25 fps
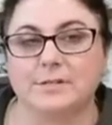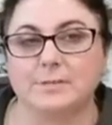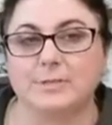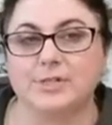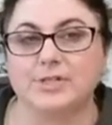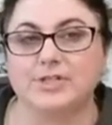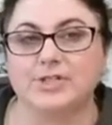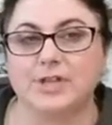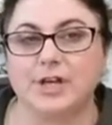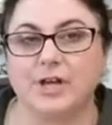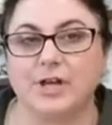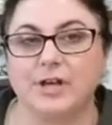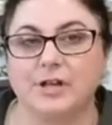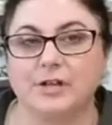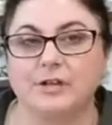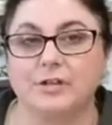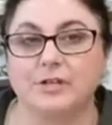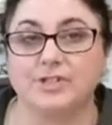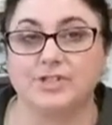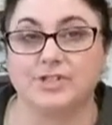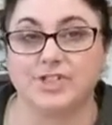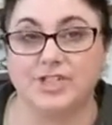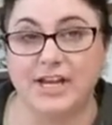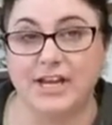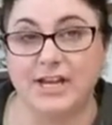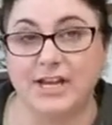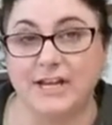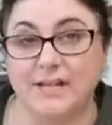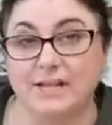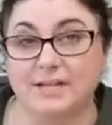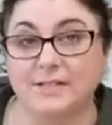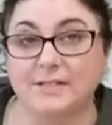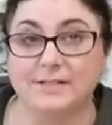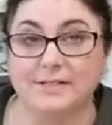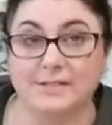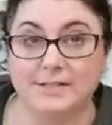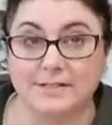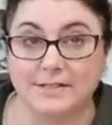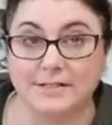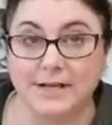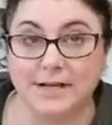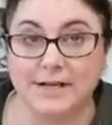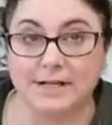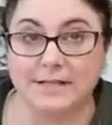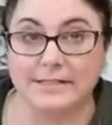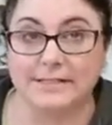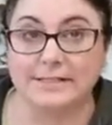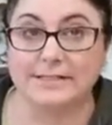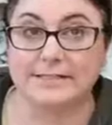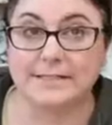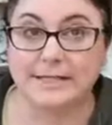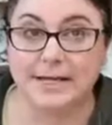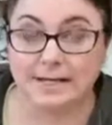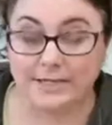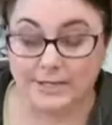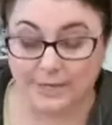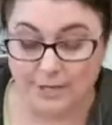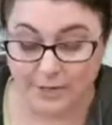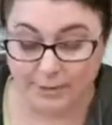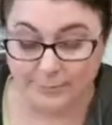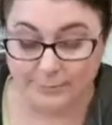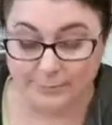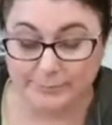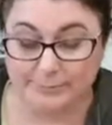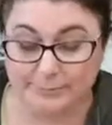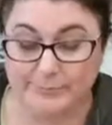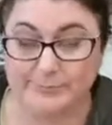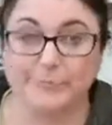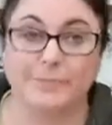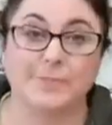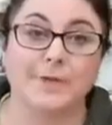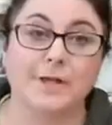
michelleJdesigns.com.